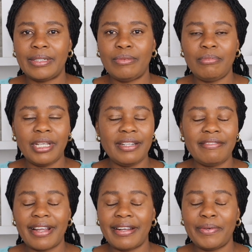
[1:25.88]
Men
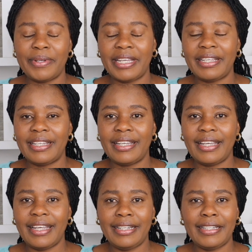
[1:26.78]
run away
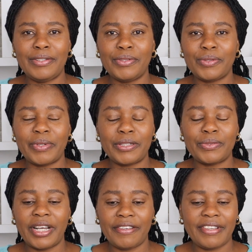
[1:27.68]
and they don't want
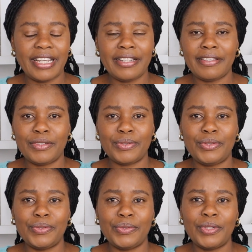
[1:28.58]
to have anything to
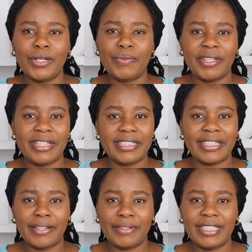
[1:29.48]
do with the
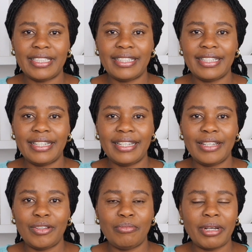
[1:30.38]
child.
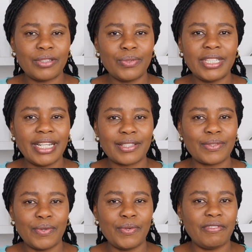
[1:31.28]
But who
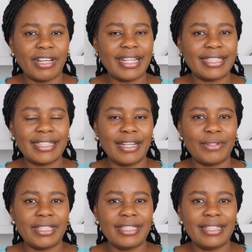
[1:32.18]
takes over that
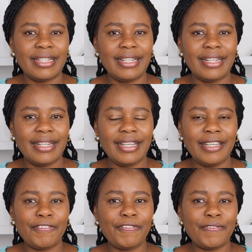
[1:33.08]
child?
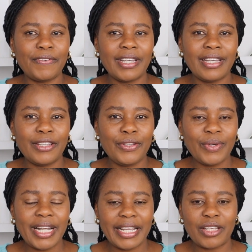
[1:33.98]
If
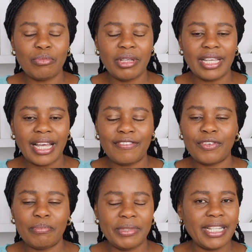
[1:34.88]
you are like me, I've
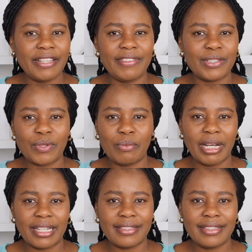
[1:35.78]
observed so
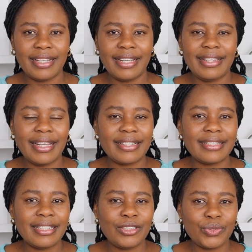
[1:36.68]
much
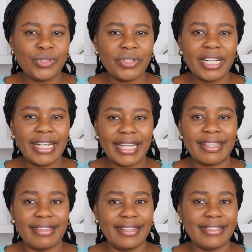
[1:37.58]
that children
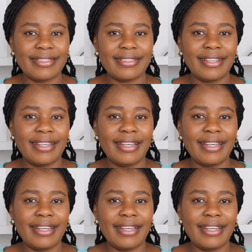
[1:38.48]
like this